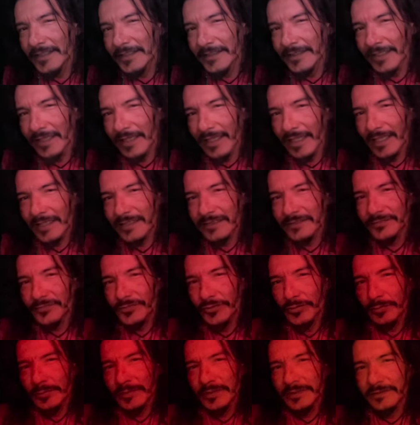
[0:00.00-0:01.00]
the last
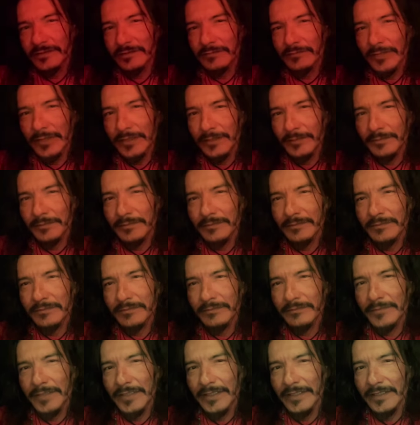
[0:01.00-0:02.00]
few months of my
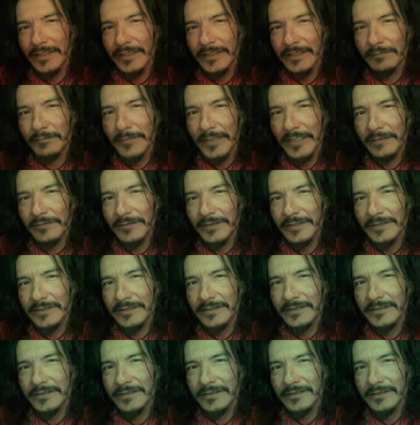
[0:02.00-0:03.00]

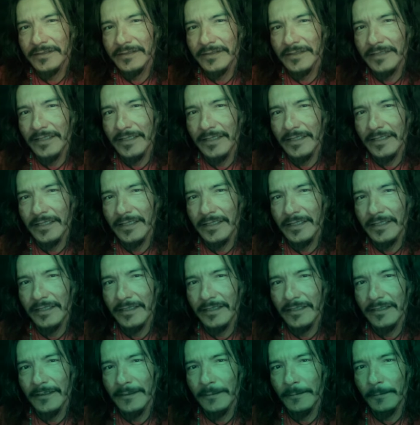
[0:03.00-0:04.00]
marriage.
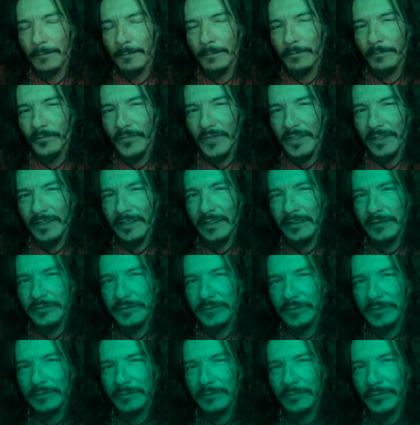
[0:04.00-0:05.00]
I think I
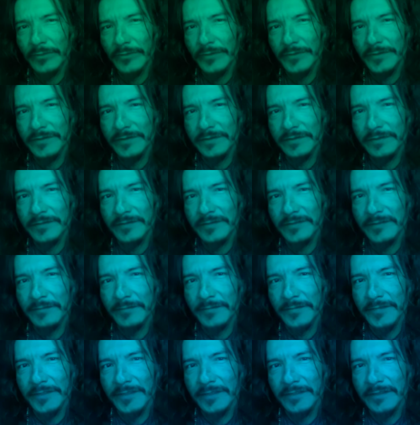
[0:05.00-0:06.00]
was being poisoned or
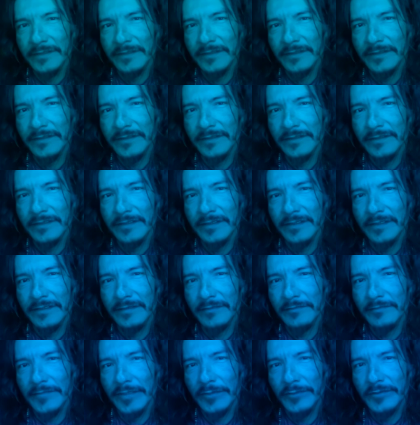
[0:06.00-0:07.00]
something.
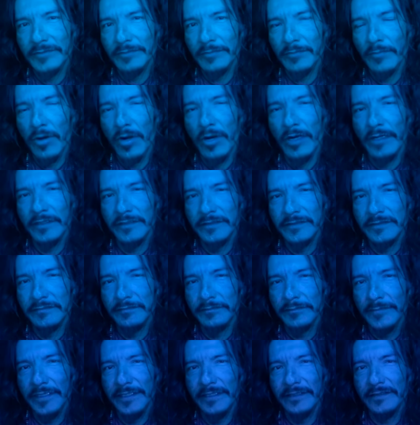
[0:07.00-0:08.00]
I was marked
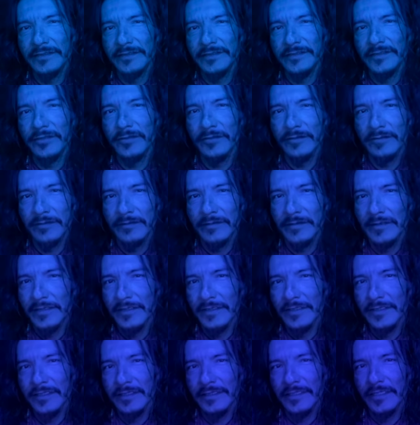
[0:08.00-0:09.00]
by this whole
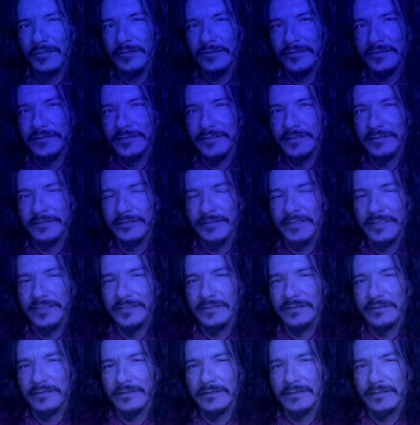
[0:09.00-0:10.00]

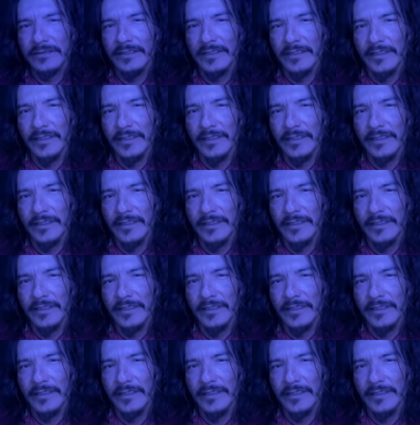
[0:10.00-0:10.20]
situation.